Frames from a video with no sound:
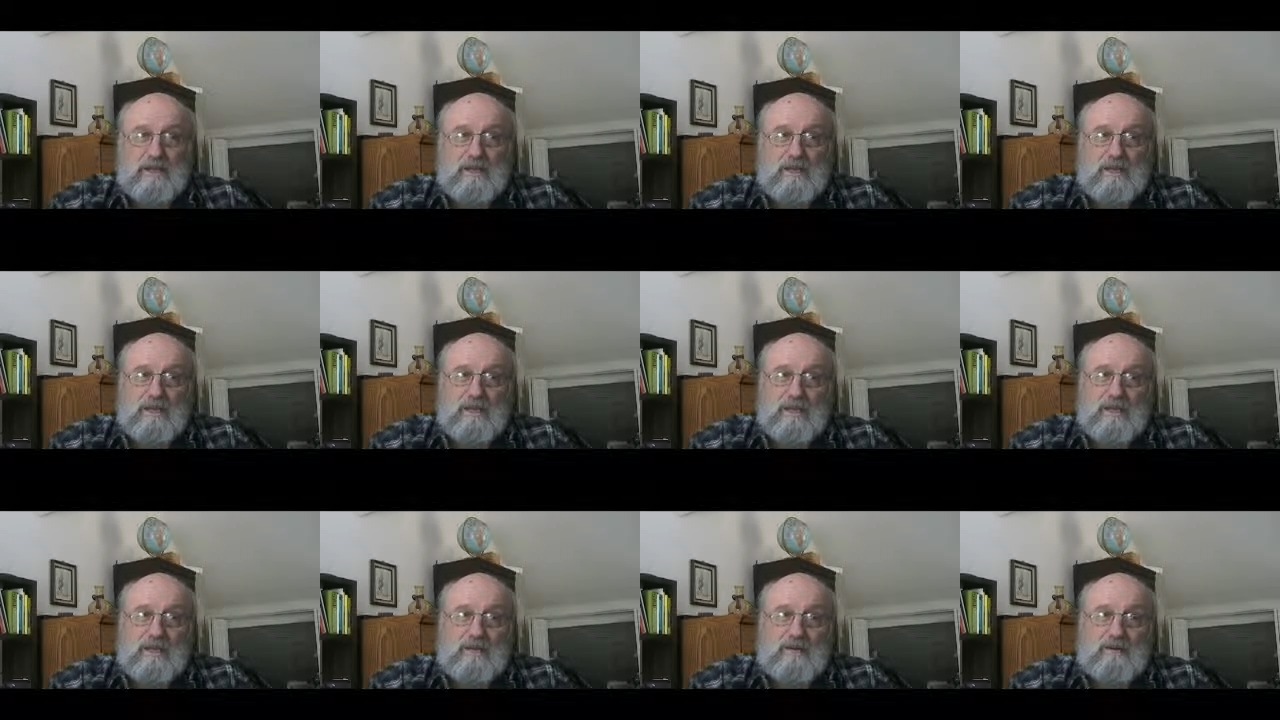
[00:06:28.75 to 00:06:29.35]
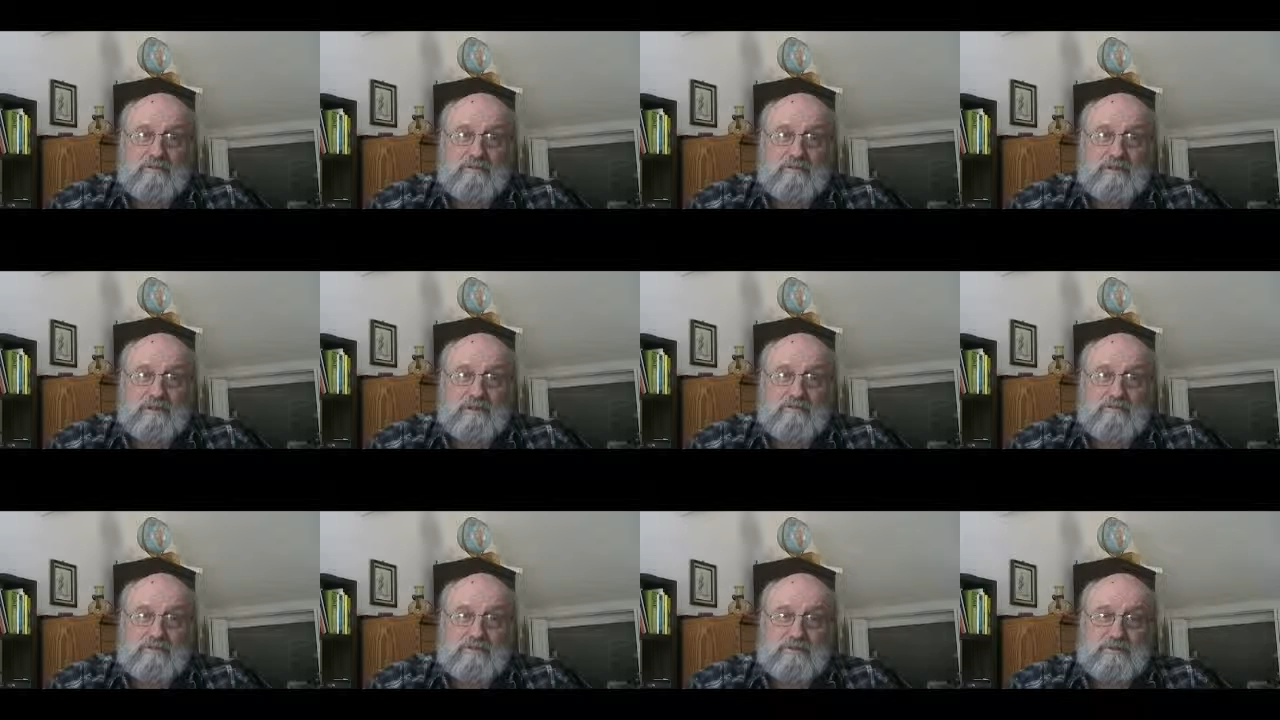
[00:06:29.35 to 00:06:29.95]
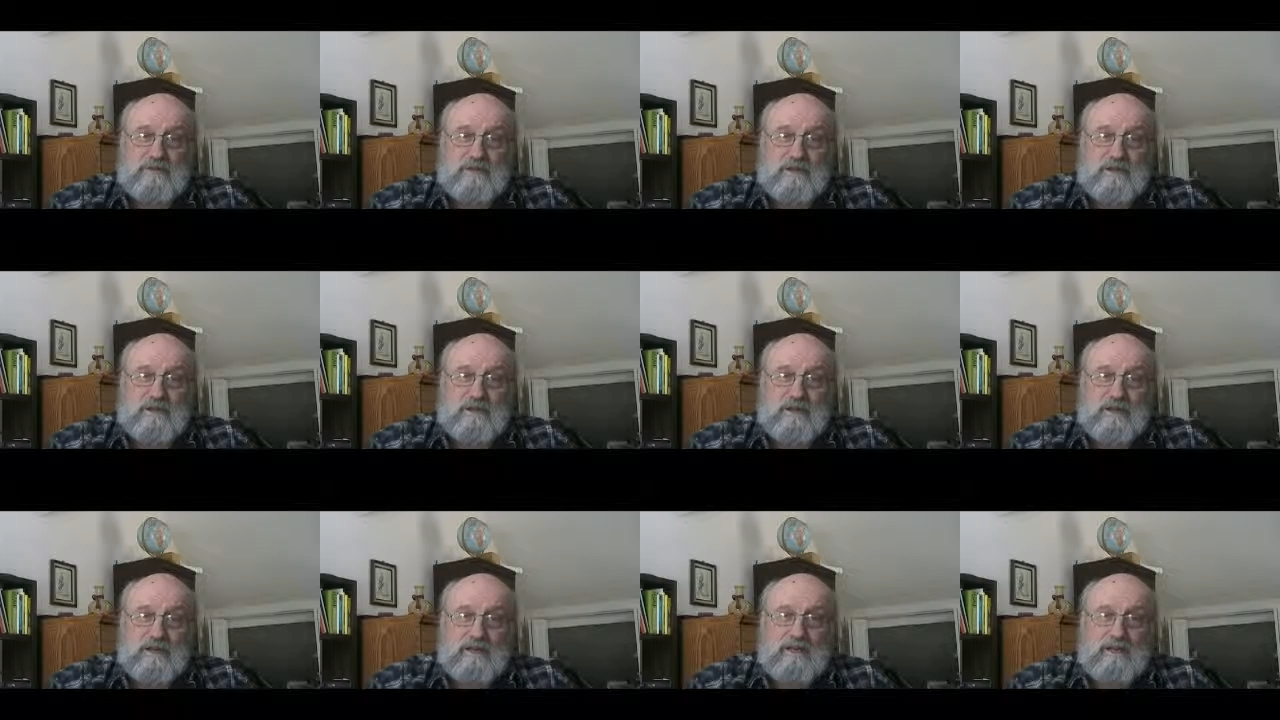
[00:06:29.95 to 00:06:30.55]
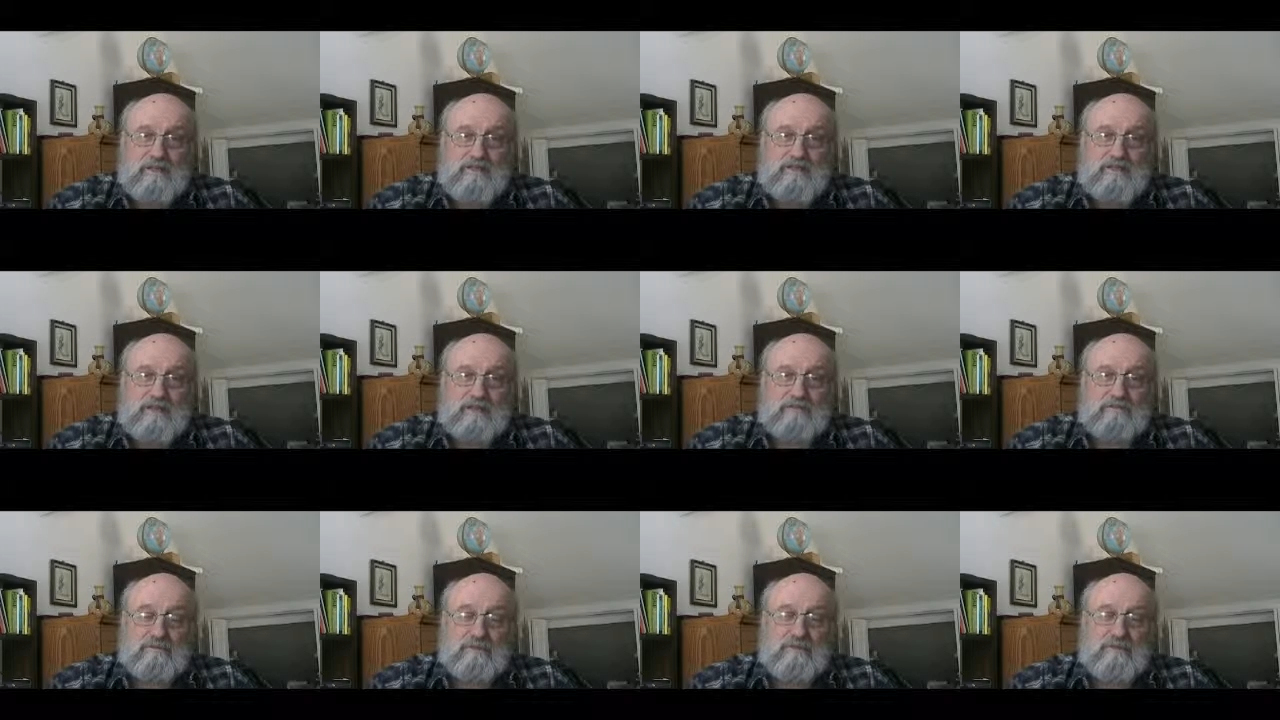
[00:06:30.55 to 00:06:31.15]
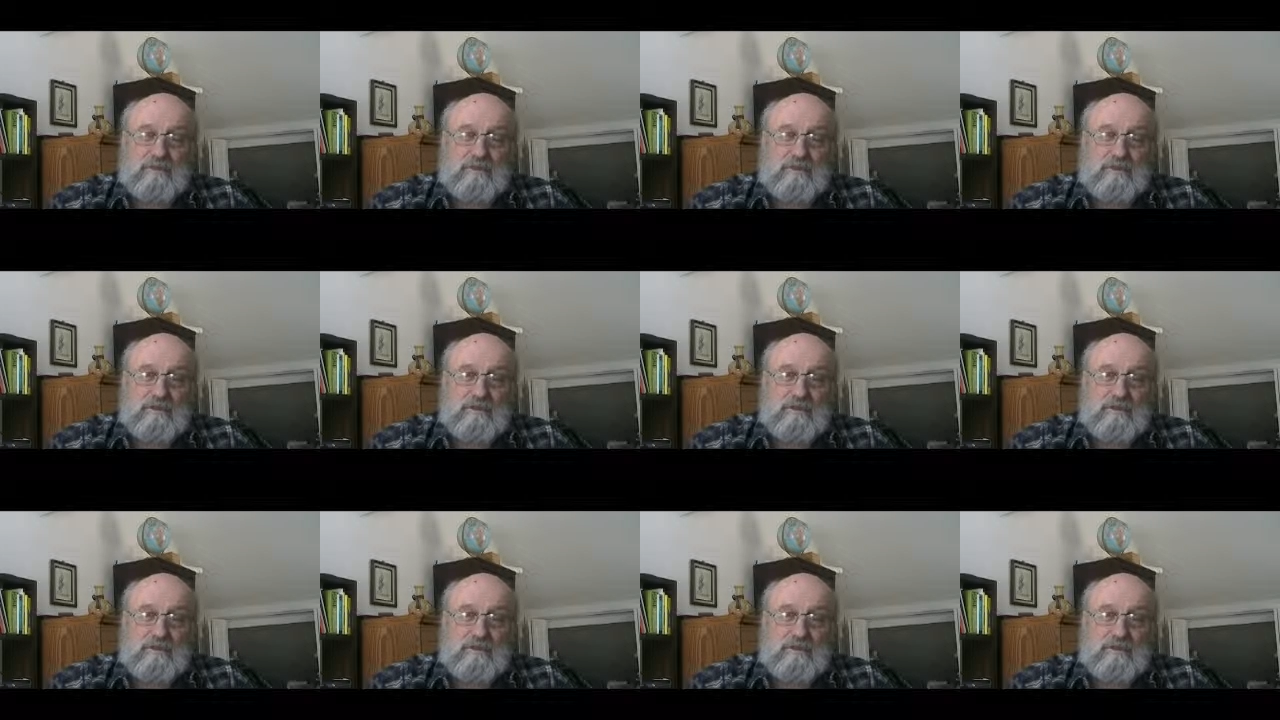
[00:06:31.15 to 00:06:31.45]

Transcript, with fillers: and I can have a little food cart and I can sell food.